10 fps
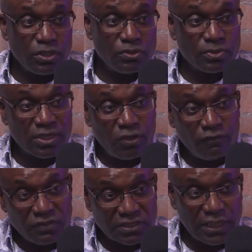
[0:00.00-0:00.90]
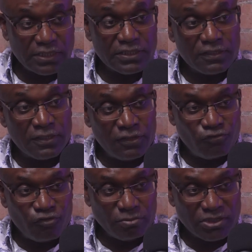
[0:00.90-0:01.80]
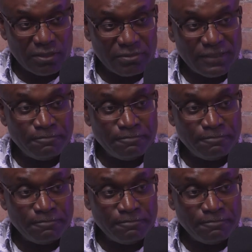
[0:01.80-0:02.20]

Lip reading: those were confiscated from Germany.